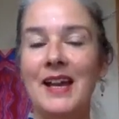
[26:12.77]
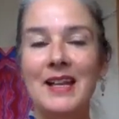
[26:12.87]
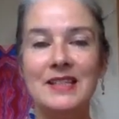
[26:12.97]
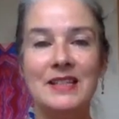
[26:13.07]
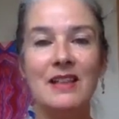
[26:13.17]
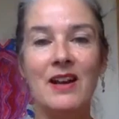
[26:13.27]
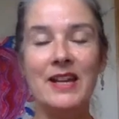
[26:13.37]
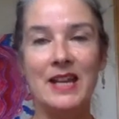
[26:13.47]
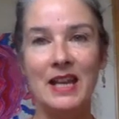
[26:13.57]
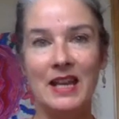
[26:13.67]
it's
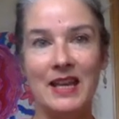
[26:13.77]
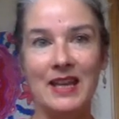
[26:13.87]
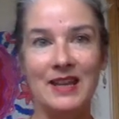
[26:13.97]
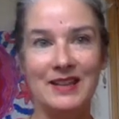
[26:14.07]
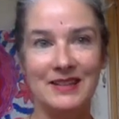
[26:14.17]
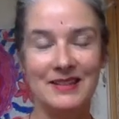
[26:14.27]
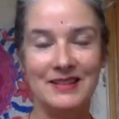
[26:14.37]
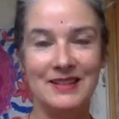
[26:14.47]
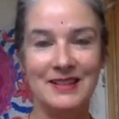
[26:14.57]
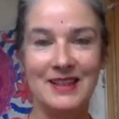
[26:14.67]
likely,
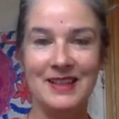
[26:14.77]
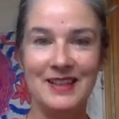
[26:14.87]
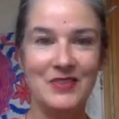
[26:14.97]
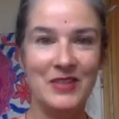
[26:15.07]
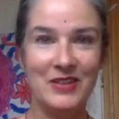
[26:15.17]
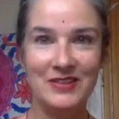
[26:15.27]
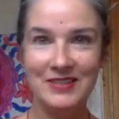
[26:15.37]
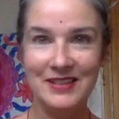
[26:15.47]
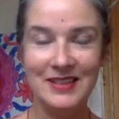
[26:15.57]
well,